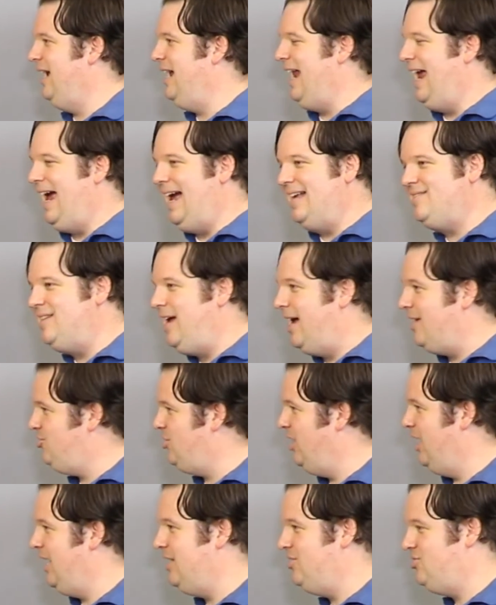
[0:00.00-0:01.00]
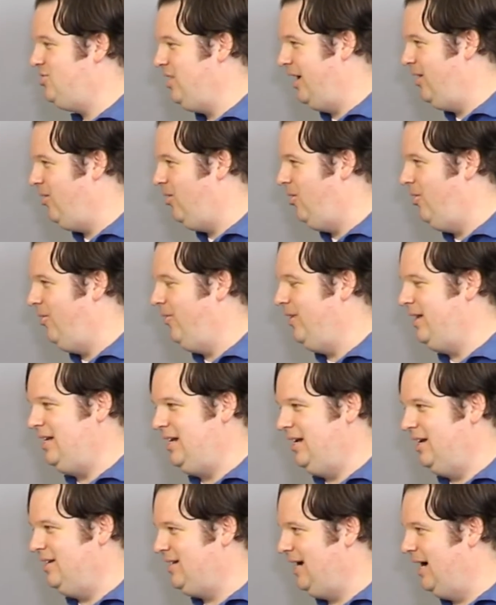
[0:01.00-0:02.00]
It has not changed at all in
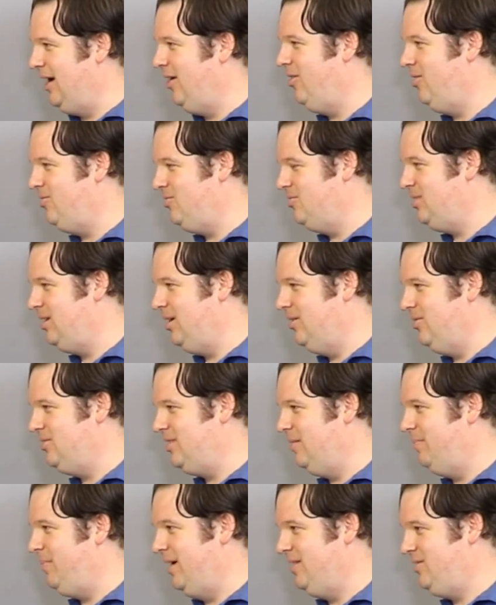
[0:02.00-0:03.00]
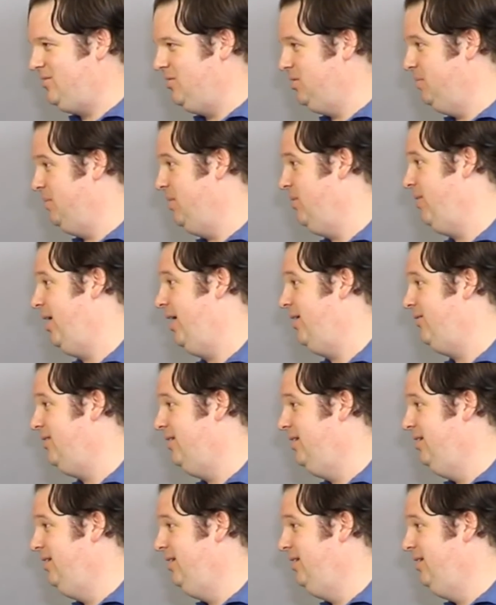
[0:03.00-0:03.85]
the entire hundreds of years that bicycles have been around.